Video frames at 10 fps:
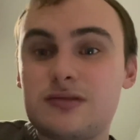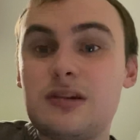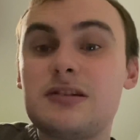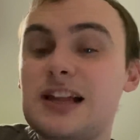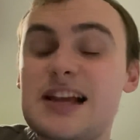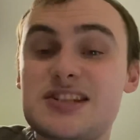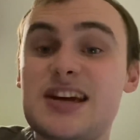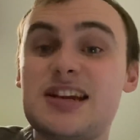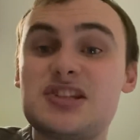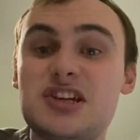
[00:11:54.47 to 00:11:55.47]
the last
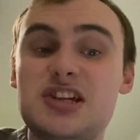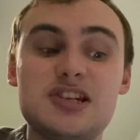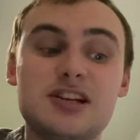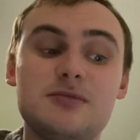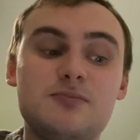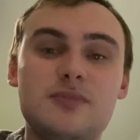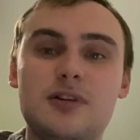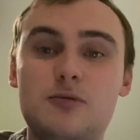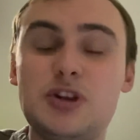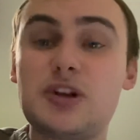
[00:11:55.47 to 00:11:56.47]
day of the season, I
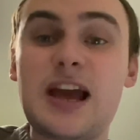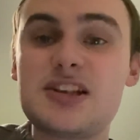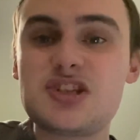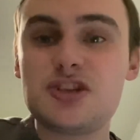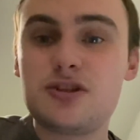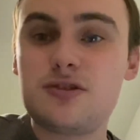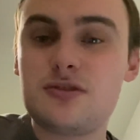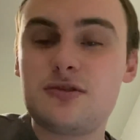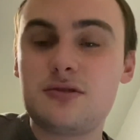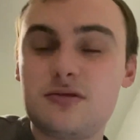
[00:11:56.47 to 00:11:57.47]
will get to
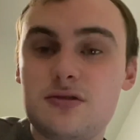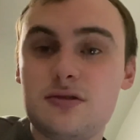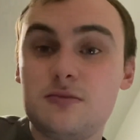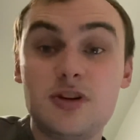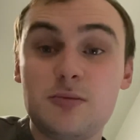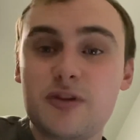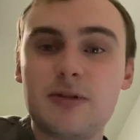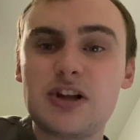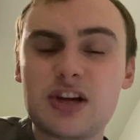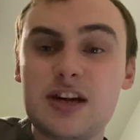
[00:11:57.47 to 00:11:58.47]
a
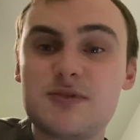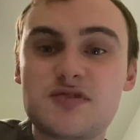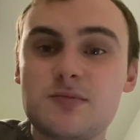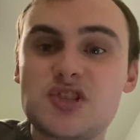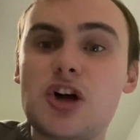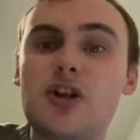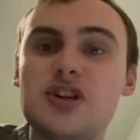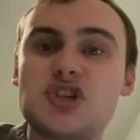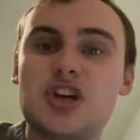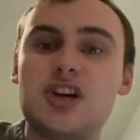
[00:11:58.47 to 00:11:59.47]
Motherwell game of some sort
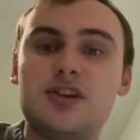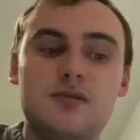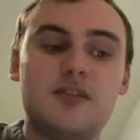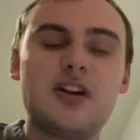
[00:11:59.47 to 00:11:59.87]
this year, whether